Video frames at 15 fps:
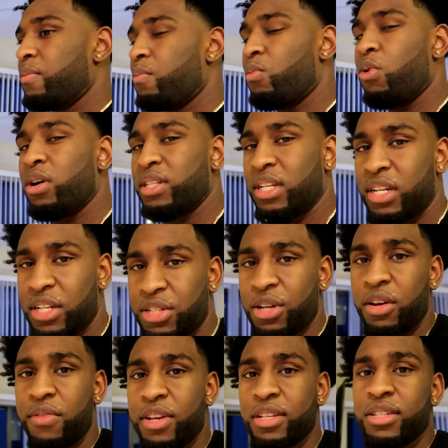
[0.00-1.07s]
more than a
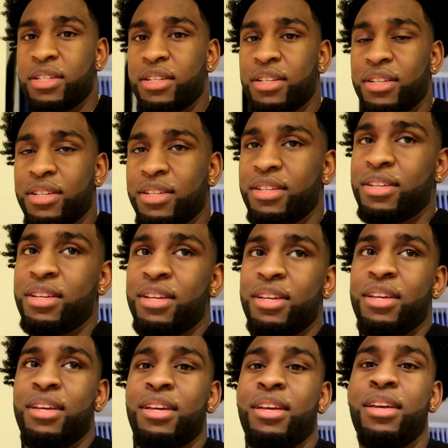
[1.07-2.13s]
service,
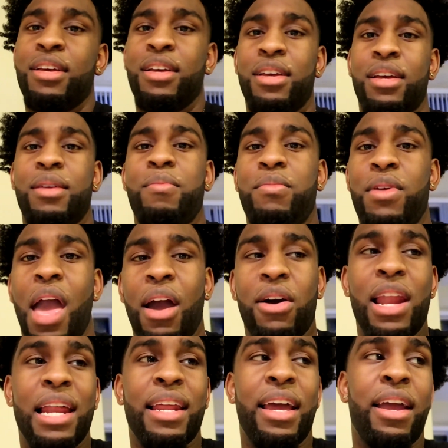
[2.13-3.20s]
y'all ain't
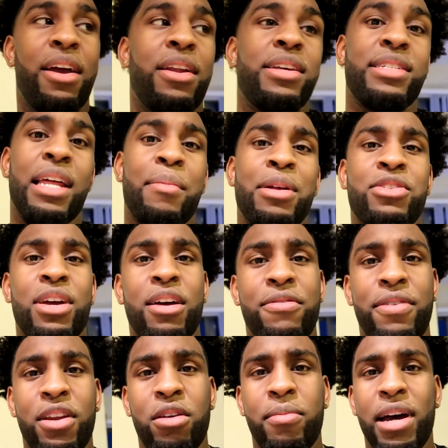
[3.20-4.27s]
gonna like to hear this. I'm not trying to
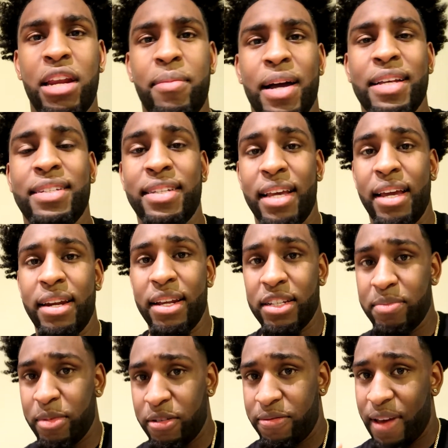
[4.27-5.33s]
offend nobody by saying this,
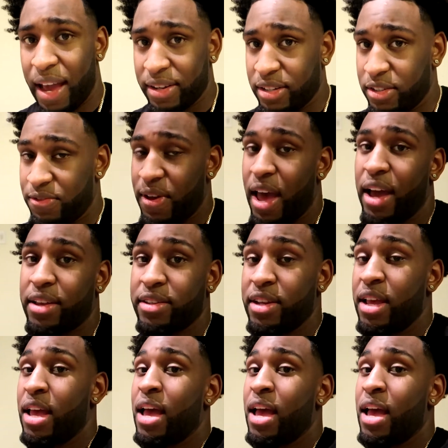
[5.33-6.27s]
but facts is fact.